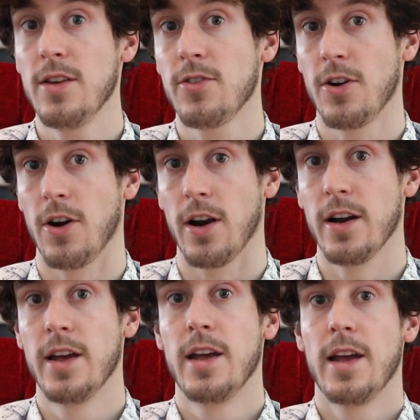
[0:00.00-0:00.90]
this car
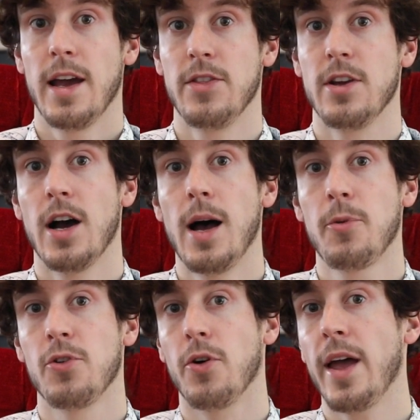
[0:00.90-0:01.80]
had the
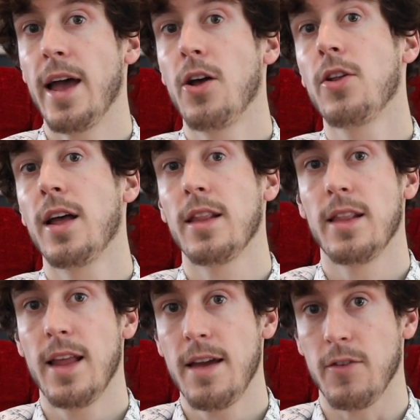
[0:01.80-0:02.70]
optional
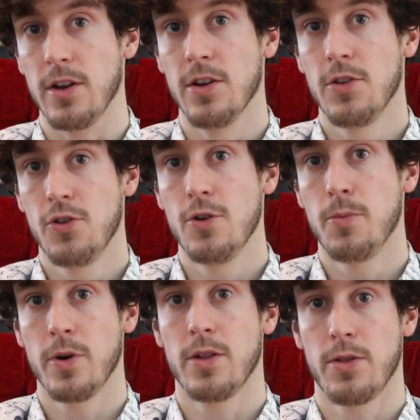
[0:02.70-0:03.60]
L11
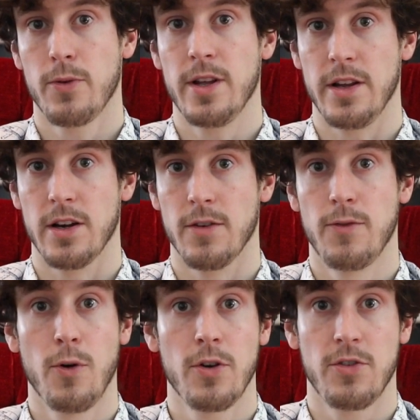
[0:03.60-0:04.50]
2.3 liter
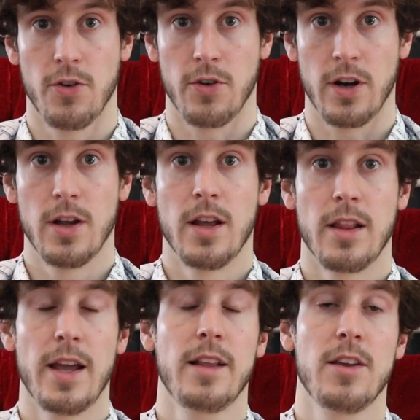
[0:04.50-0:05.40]
4-cylinder,
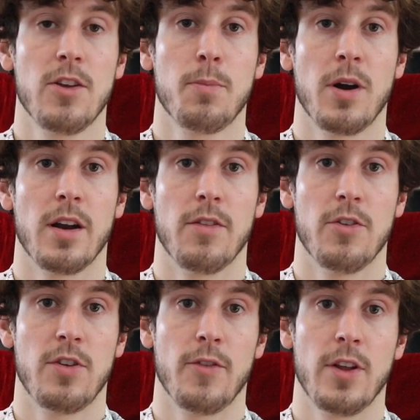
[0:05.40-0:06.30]
likely as part of the
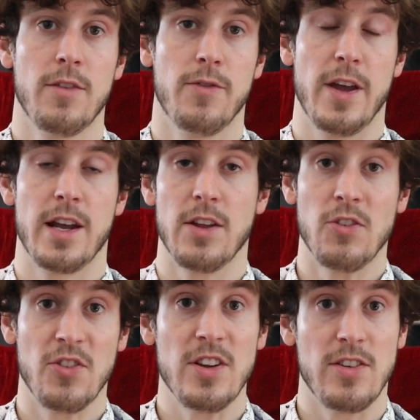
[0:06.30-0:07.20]
Chevrolet Vega
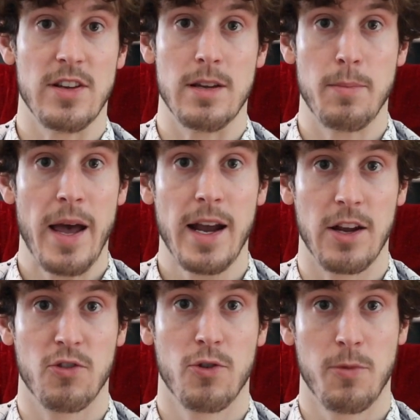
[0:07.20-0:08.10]
GT
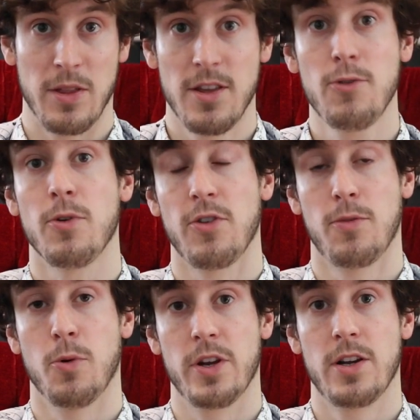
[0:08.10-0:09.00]
package, which meant this was a sporty